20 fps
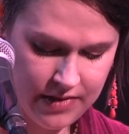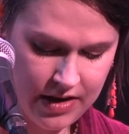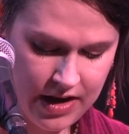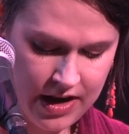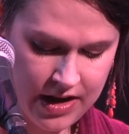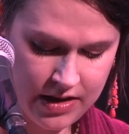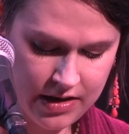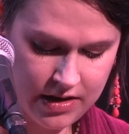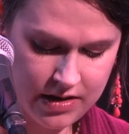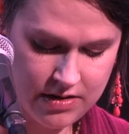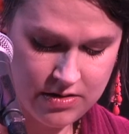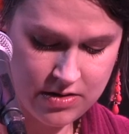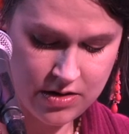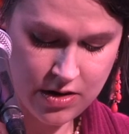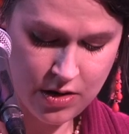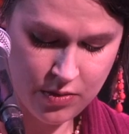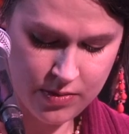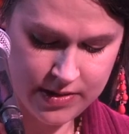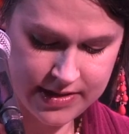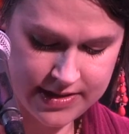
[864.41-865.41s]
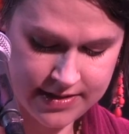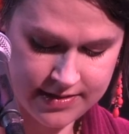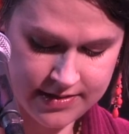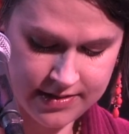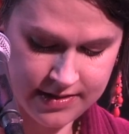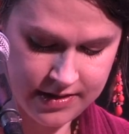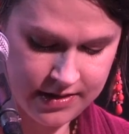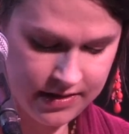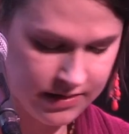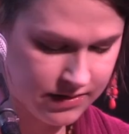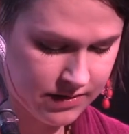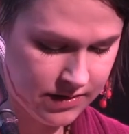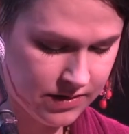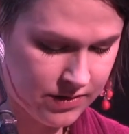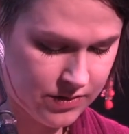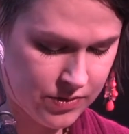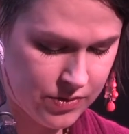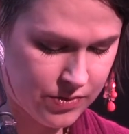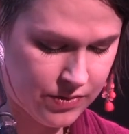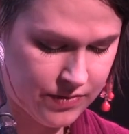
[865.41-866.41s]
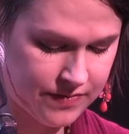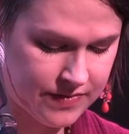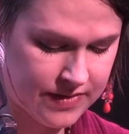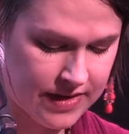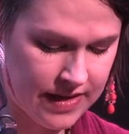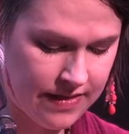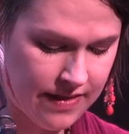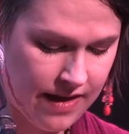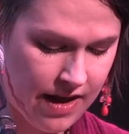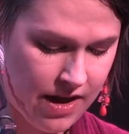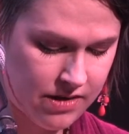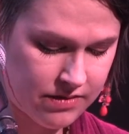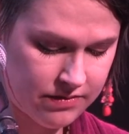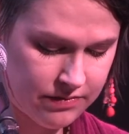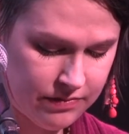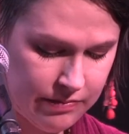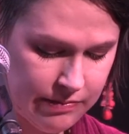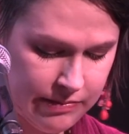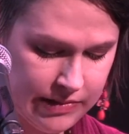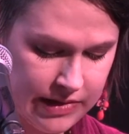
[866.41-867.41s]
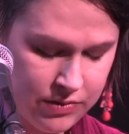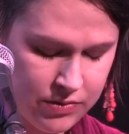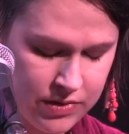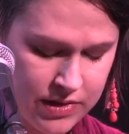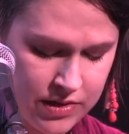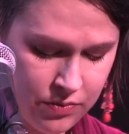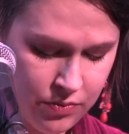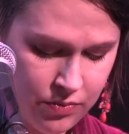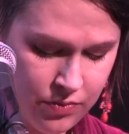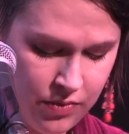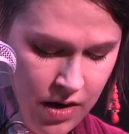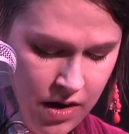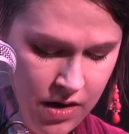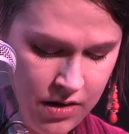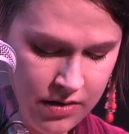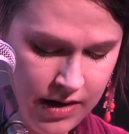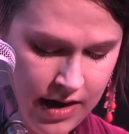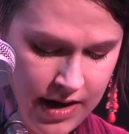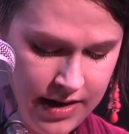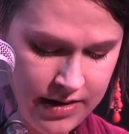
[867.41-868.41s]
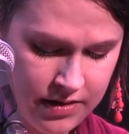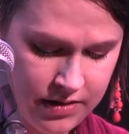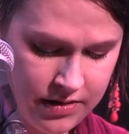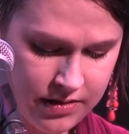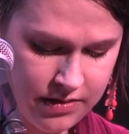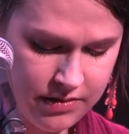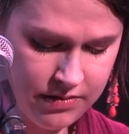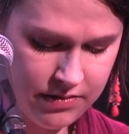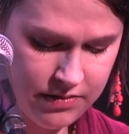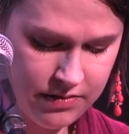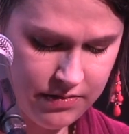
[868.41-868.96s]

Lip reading: "I know it doesn't kill you to have done that, but it wasn't wrong either.